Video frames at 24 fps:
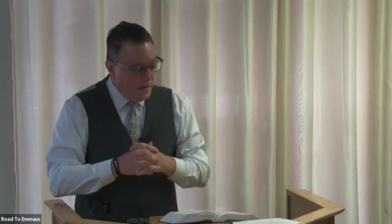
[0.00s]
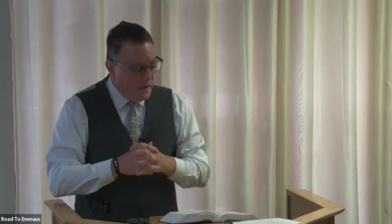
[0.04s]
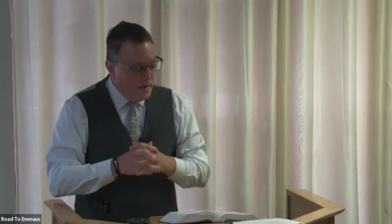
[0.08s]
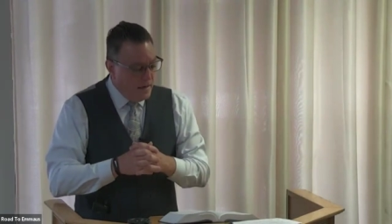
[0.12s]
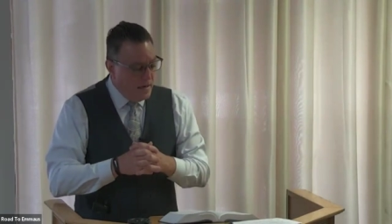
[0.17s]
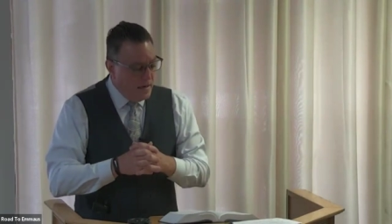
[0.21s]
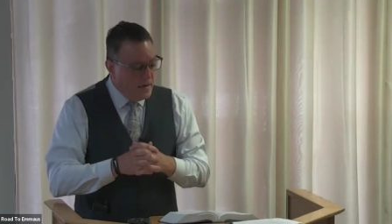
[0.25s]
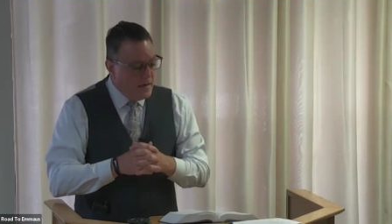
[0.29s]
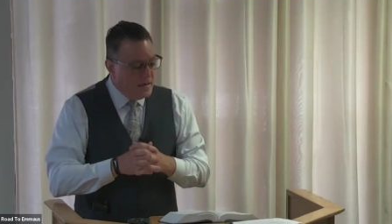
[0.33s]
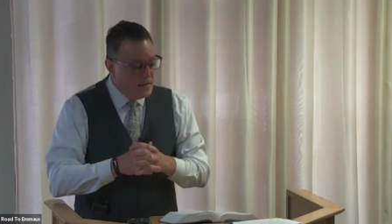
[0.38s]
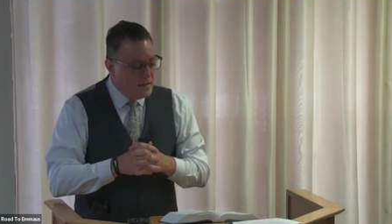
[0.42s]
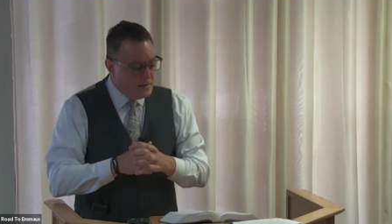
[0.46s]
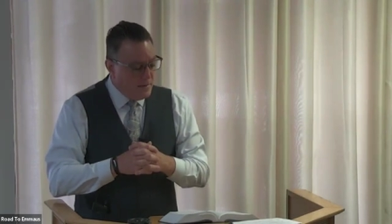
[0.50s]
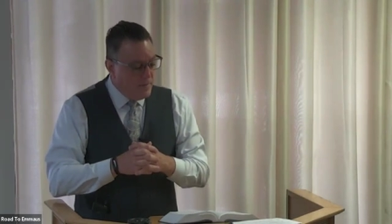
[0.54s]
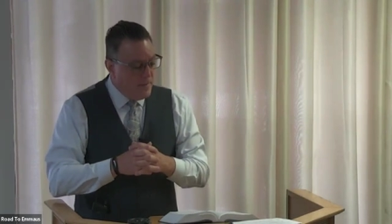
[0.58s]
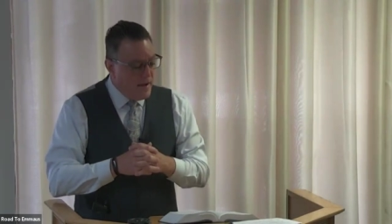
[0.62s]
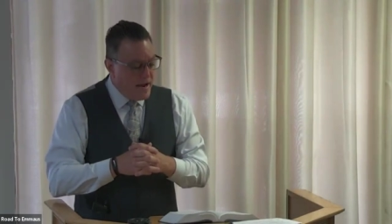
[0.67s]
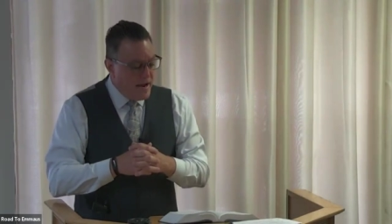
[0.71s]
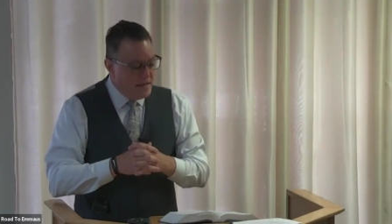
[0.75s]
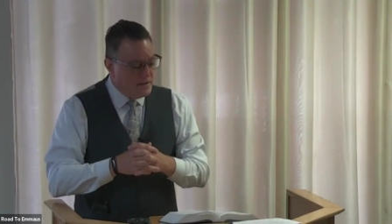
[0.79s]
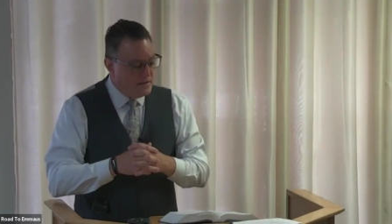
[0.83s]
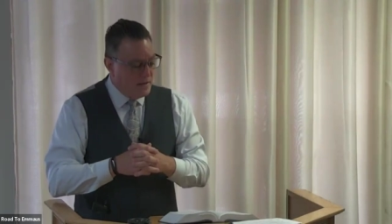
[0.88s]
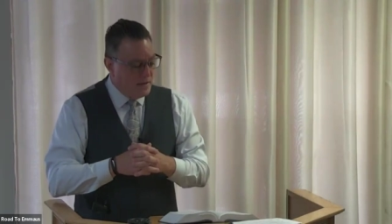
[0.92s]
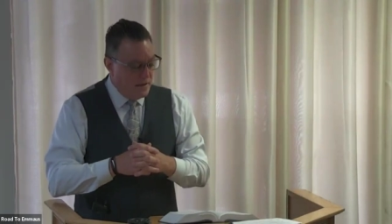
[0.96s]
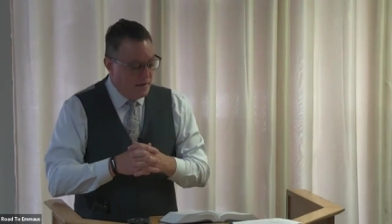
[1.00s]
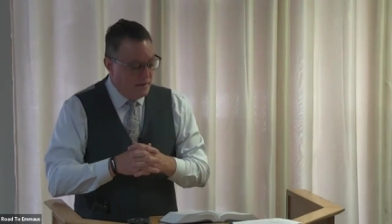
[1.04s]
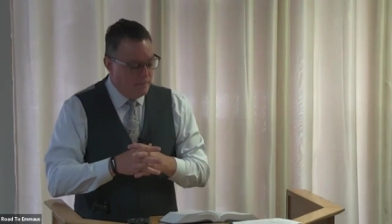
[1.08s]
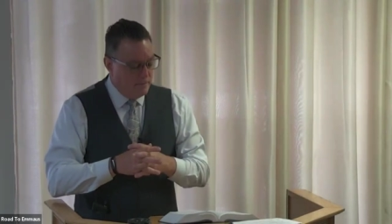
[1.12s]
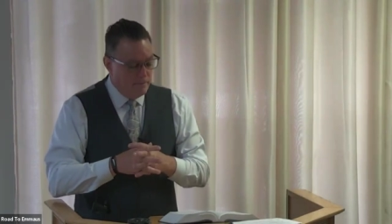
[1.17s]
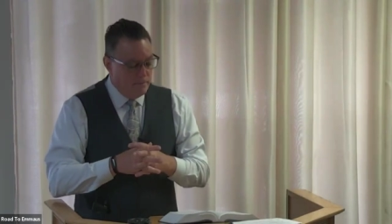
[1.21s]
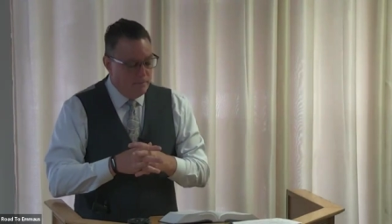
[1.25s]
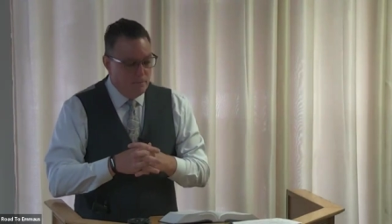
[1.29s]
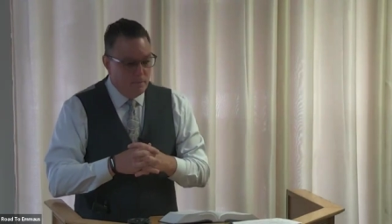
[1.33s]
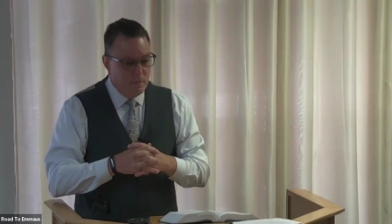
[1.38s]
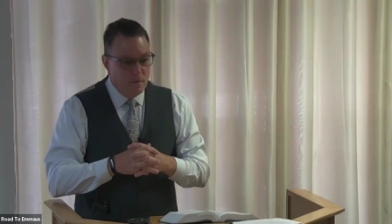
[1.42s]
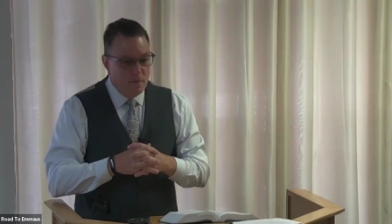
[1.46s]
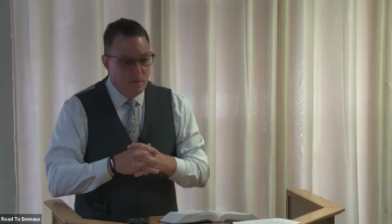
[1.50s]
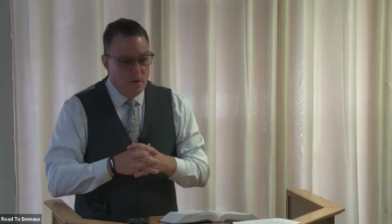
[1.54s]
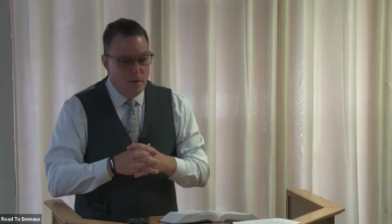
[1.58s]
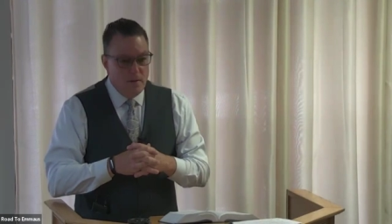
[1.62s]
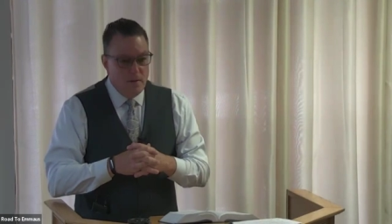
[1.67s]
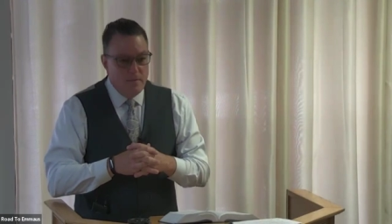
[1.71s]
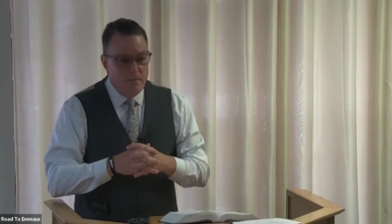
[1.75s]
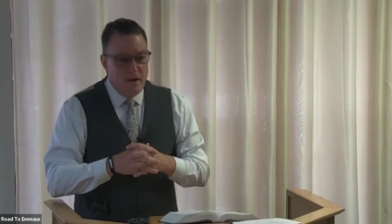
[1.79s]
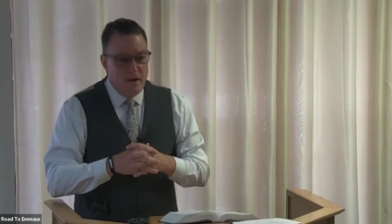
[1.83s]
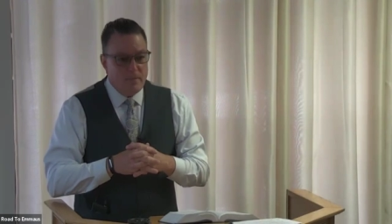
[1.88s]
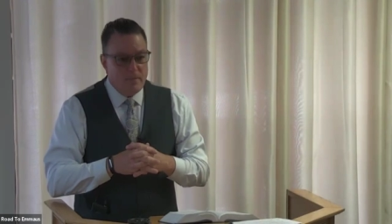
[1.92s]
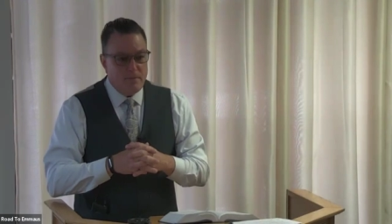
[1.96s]
it, it is amazing.
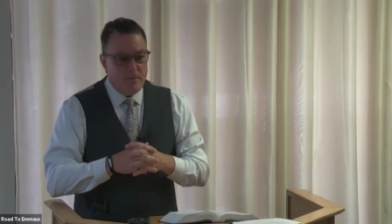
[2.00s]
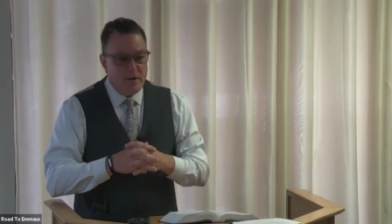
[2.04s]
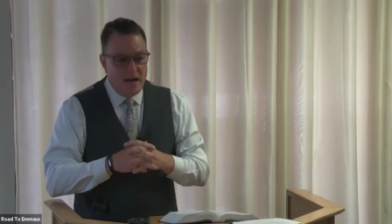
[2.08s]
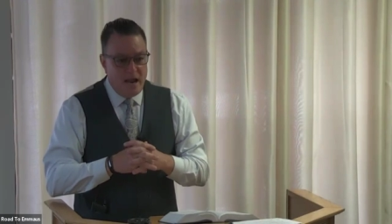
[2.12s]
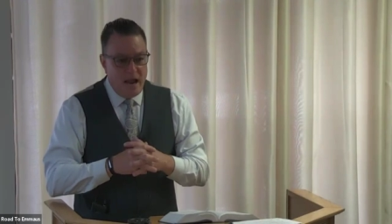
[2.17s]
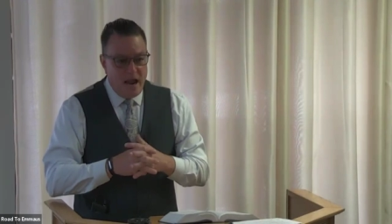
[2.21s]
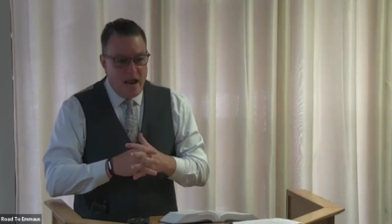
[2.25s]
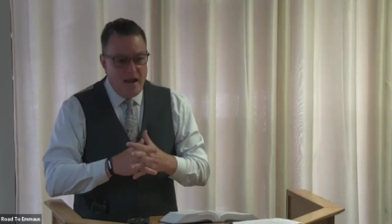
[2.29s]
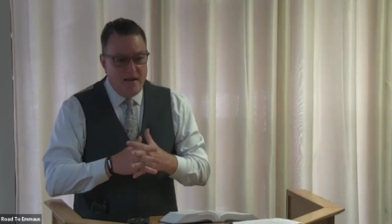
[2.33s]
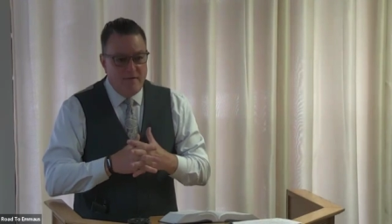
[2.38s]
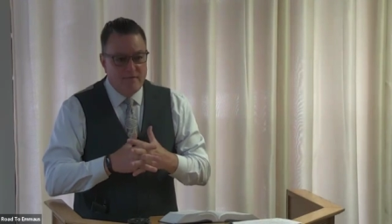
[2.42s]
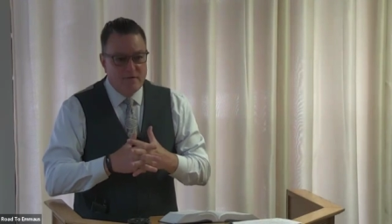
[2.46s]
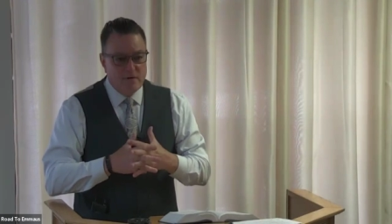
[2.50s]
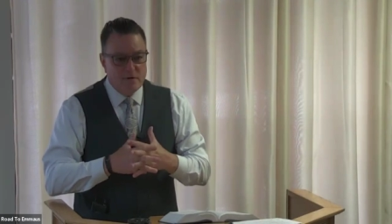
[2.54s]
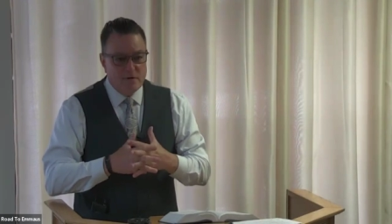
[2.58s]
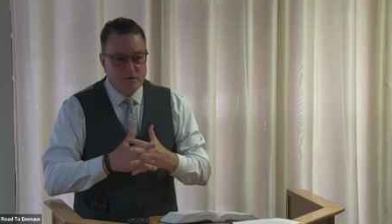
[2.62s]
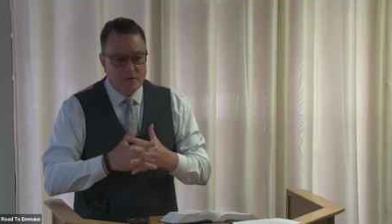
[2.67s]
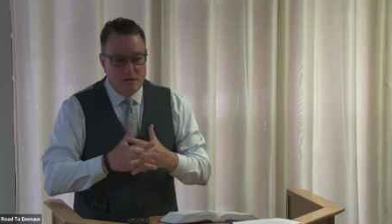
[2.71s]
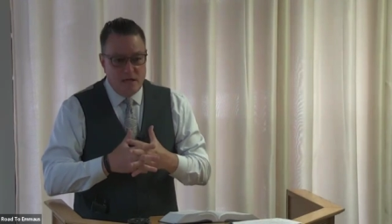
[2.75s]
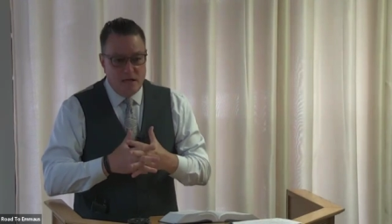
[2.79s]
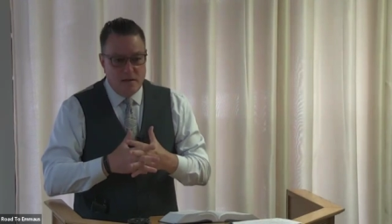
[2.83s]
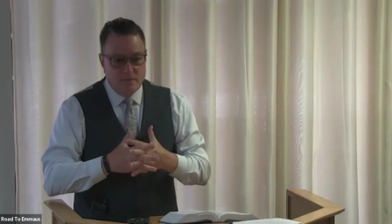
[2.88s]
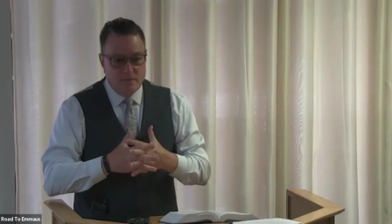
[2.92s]
But behaviors